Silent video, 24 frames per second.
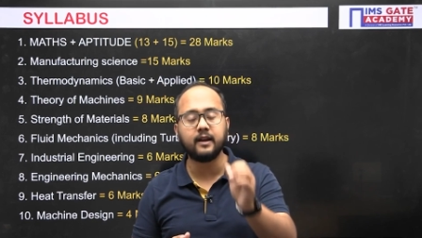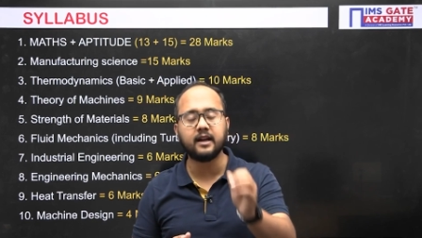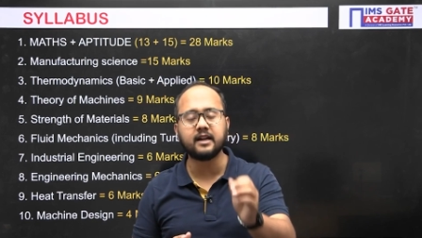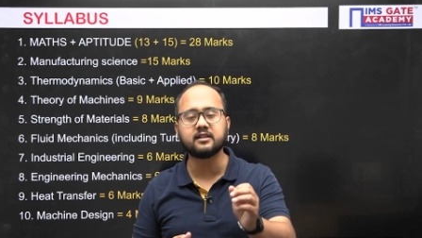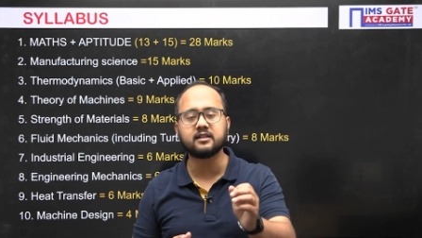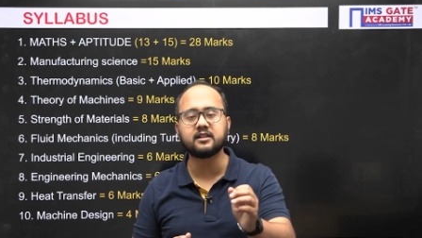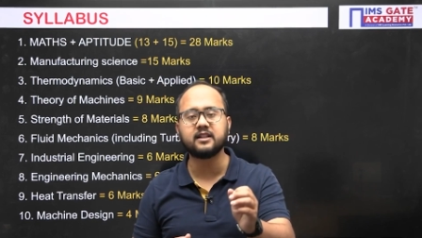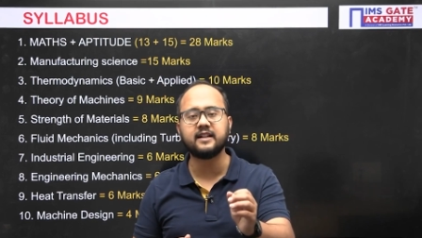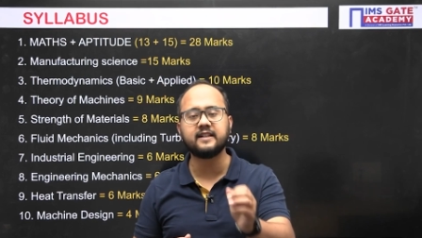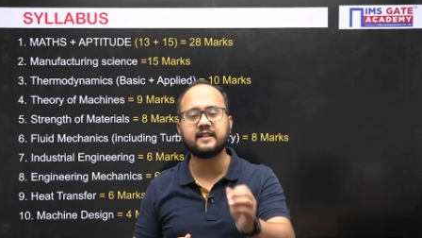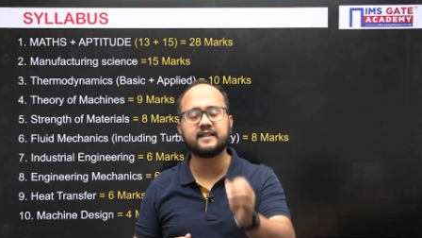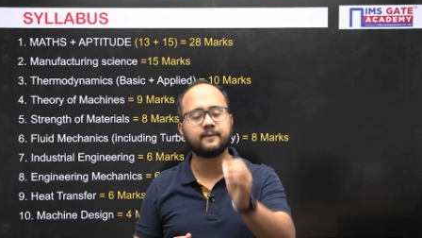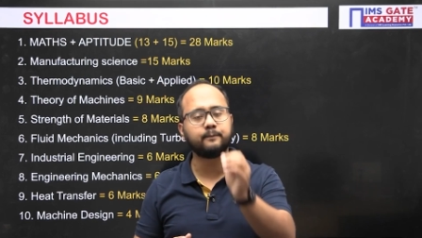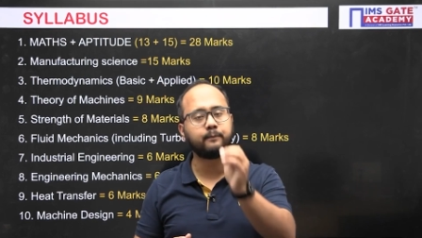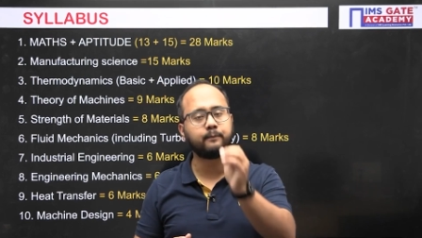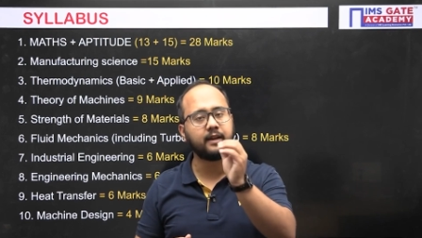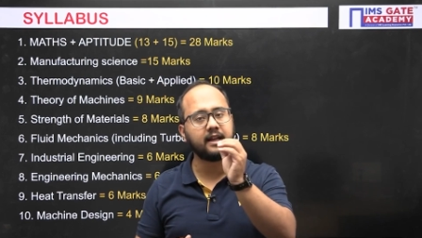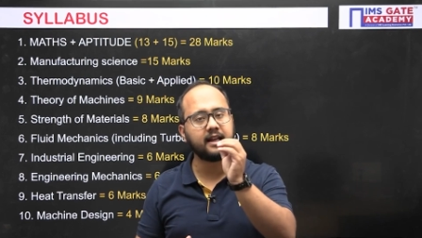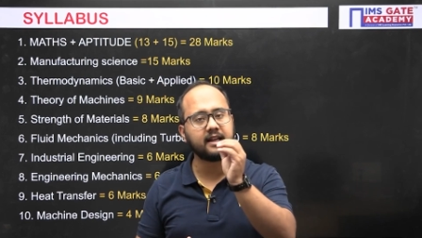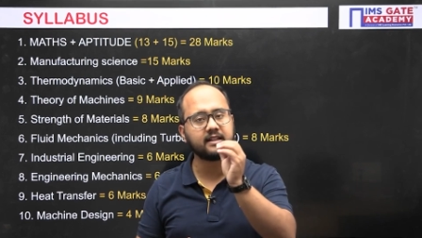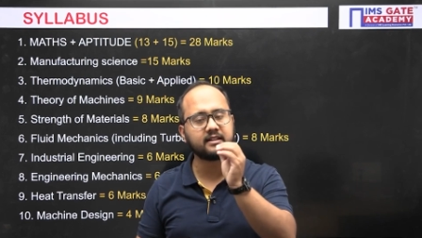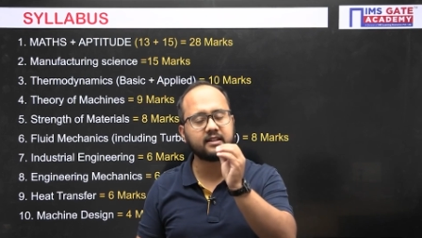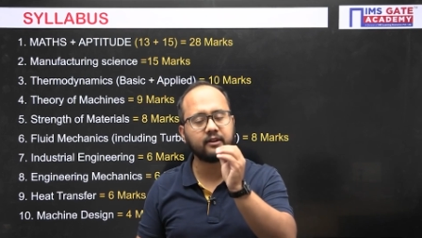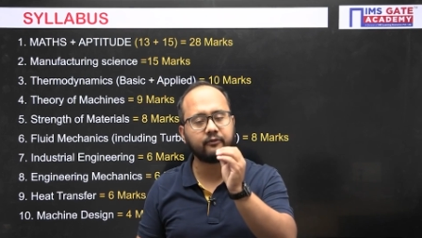sheets
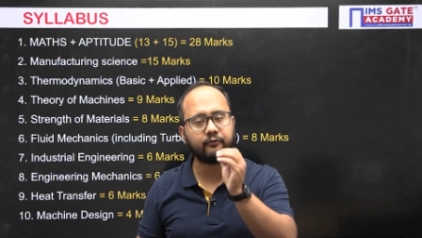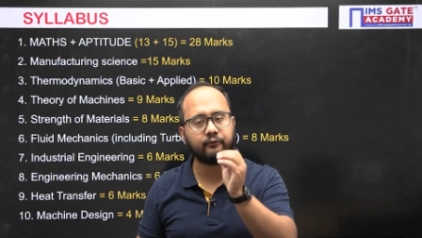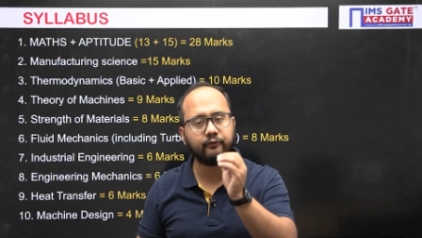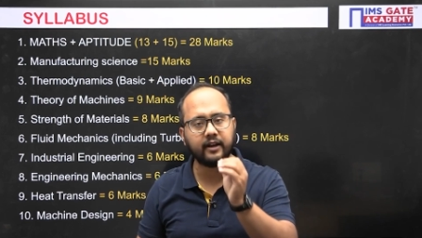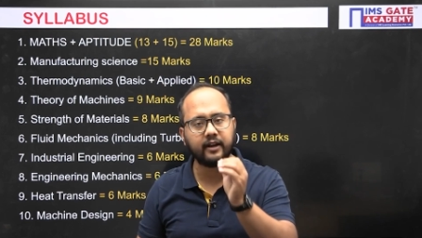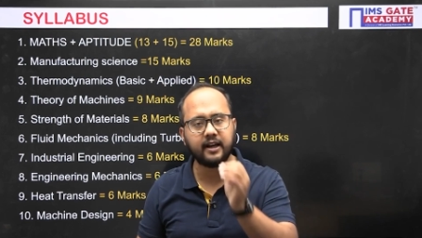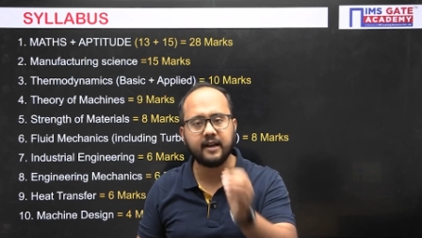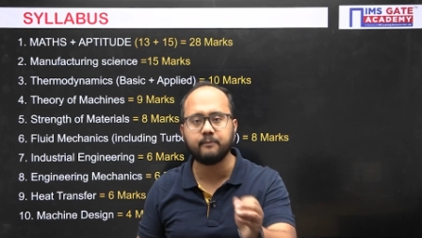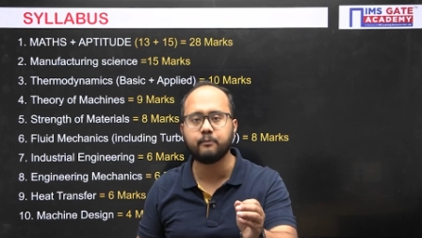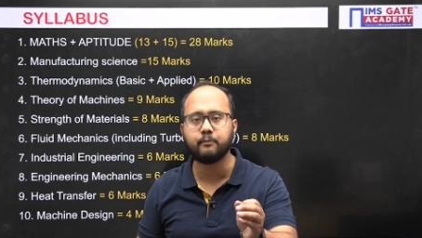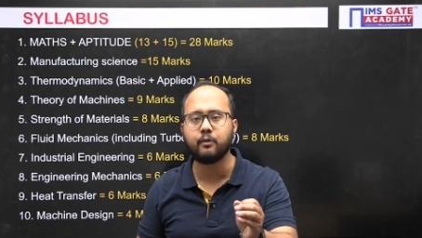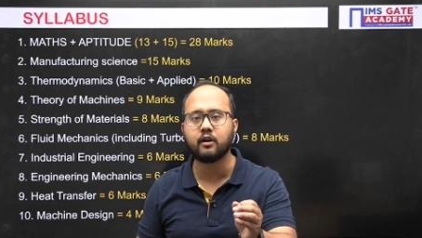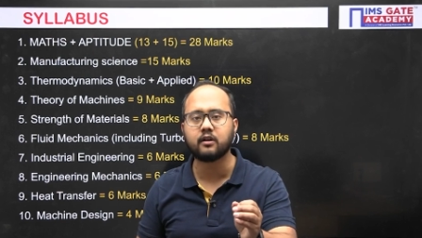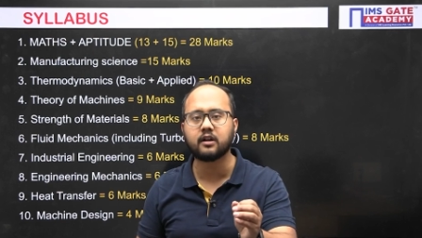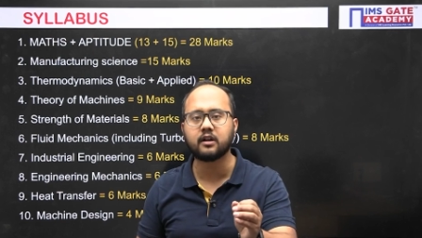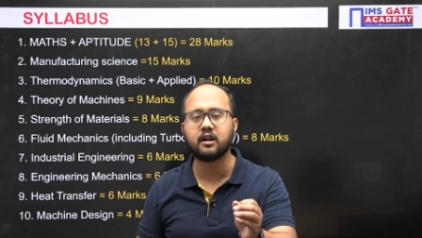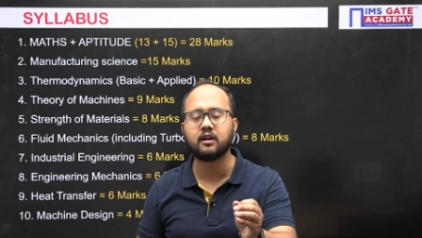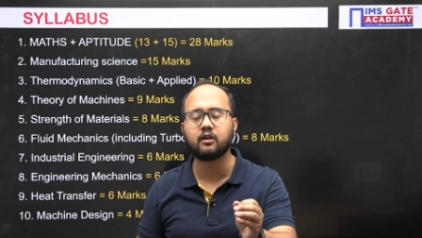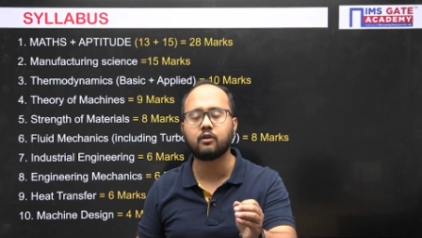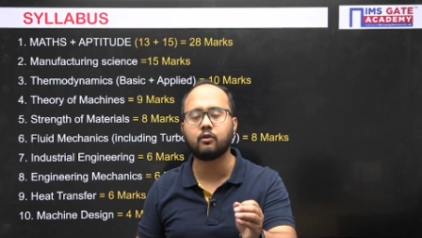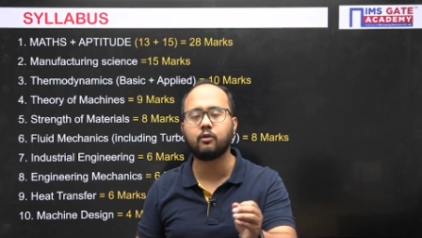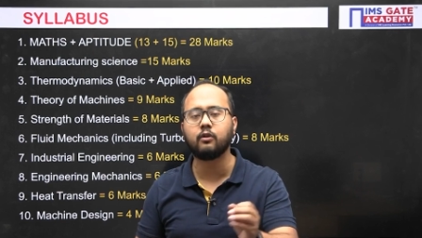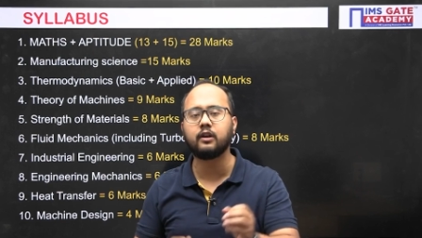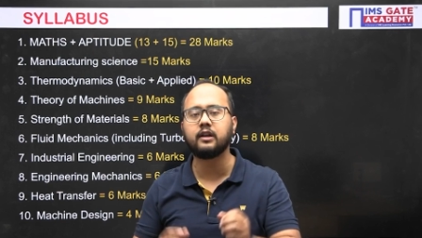plays a very important
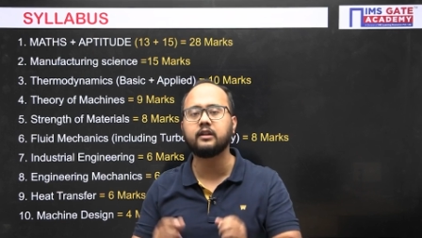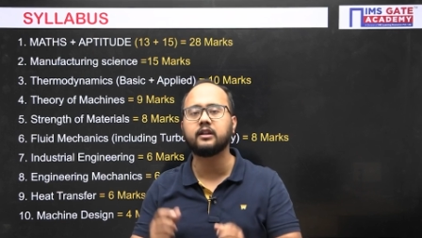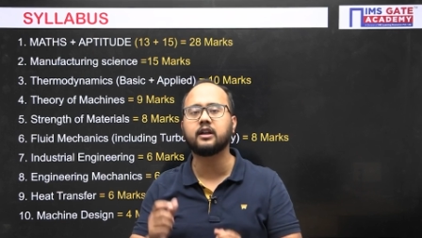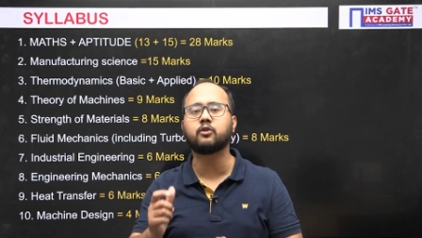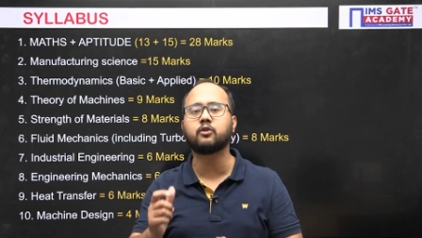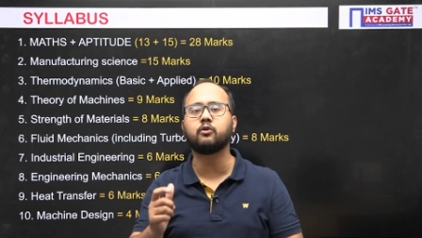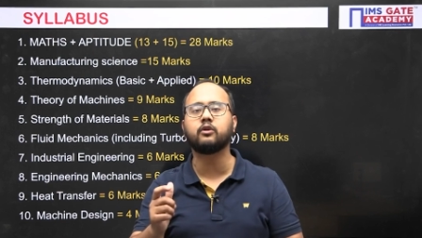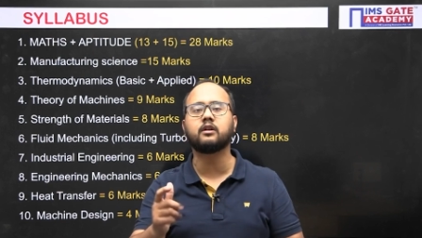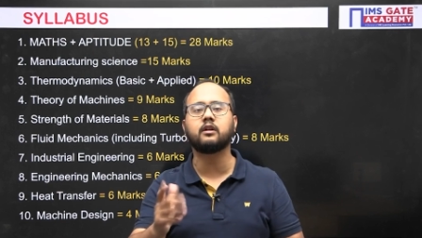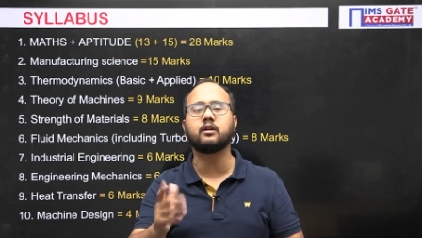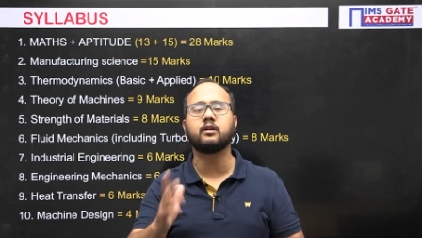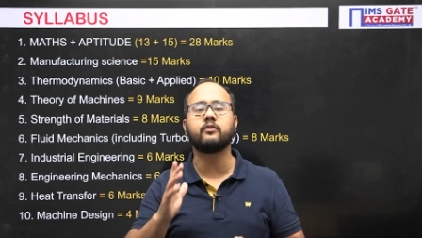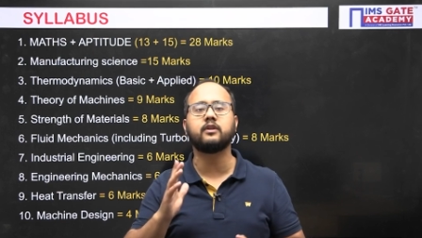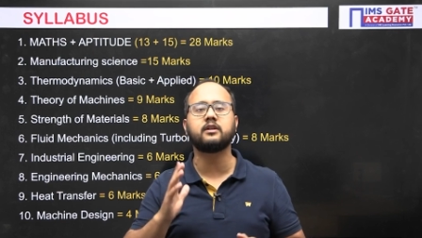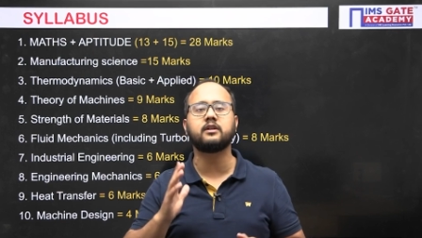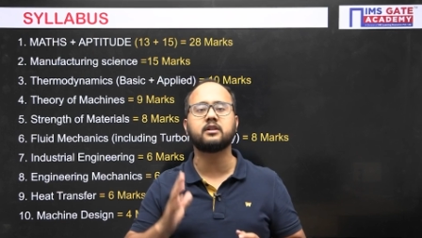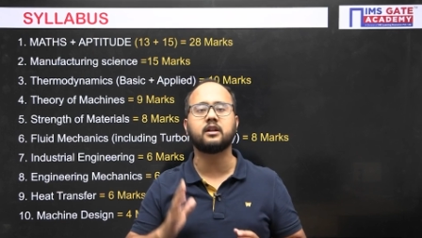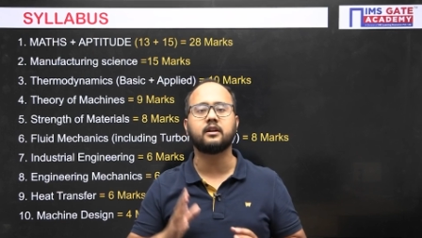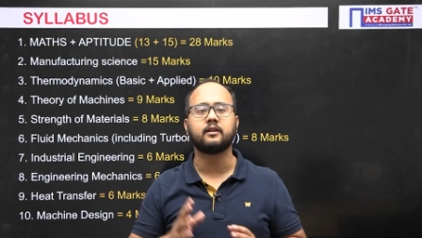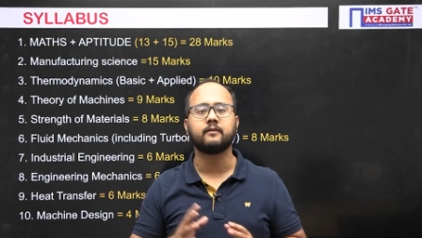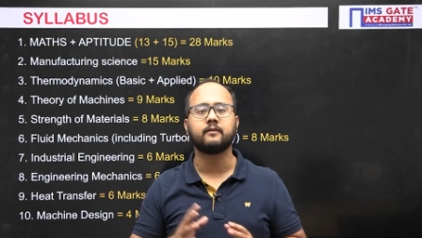role in the quick revision.